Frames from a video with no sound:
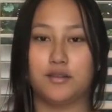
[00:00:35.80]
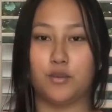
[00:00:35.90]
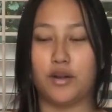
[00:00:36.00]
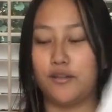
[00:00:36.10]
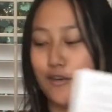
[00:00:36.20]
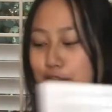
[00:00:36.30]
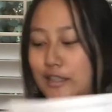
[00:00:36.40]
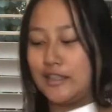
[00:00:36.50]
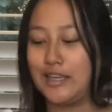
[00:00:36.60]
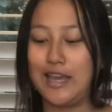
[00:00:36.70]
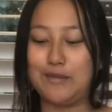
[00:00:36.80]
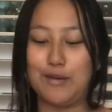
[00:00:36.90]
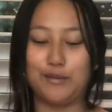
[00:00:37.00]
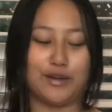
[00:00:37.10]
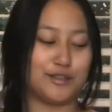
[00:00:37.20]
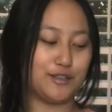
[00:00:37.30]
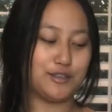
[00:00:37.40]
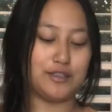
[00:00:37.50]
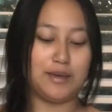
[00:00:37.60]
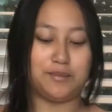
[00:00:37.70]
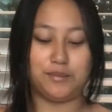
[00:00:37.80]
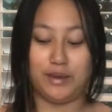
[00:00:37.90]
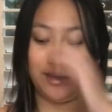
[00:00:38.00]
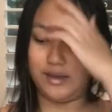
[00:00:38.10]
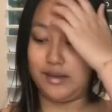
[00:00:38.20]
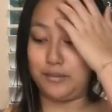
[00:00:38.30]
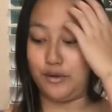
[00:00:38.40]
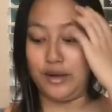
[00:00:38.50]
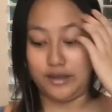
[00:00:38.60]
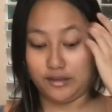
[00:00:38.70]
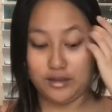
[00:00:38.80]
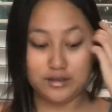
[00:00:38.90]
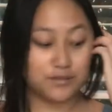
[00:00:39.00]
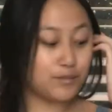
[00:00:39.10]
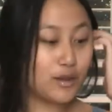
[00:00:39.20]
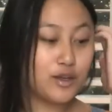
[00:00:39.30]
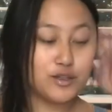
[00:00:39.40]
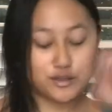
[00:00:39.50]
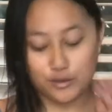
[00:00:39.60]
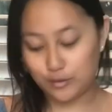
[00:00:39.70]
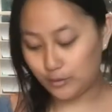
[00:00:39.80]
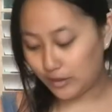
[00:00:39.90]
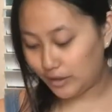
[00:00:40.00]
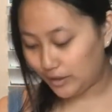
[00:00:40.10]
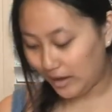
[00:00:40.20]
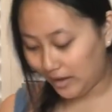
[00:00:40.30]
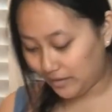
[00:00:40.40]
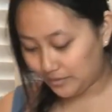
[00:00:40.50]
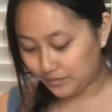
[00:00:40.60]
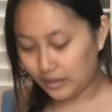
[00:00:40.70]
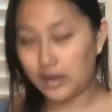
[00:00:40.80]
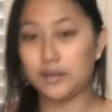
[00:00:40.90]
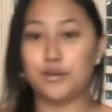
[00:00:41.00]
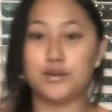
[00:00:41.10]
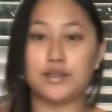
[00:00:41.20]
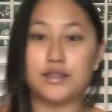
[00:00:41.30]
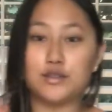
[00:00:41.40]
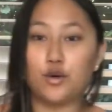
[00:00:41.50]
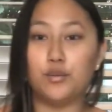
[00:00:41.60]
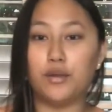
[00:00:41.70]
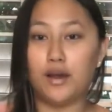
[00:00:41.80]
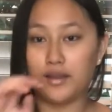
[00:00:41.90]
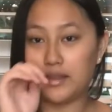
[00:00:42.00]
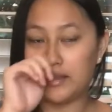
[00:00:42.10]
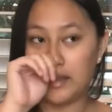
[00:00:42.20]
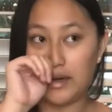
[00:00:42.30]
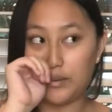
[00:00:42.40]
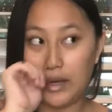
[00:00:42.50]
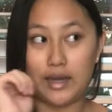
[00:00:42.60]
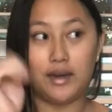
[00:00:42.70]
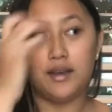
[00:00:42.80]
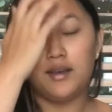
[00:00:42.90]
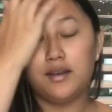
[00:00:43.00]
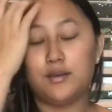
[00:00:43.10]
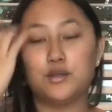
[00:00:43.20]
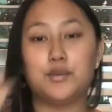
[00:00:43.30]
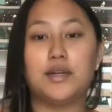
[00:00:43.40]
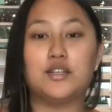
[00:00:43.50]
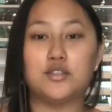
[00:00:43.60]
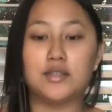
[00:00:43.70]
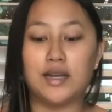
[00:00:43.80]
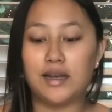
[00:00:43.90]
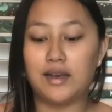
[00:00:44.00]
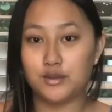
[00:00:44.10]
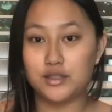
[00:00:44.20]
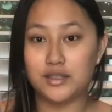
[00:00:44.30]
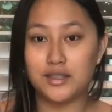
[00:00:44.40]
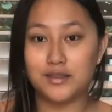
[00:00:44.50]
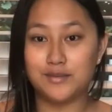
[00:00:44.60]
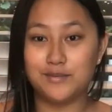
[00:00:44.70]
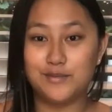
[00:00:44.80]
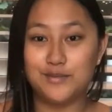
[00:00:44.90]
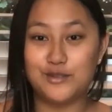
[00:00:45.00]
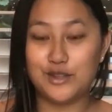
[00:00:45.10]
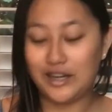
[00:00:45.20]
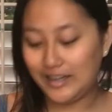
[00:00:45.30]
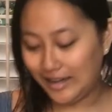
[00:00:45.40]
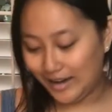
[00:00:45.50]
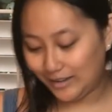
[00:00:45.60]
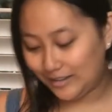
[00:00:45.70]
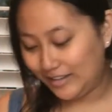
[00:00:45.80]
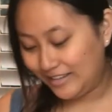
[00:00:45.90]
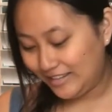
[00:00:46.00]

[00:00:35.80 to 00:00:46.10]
one of the first things that came up when I searched up baking meringue cookies. So we're gonna do that. There's like this whole blog thing that I read. It was pretty interesting. We're just gonna try it out.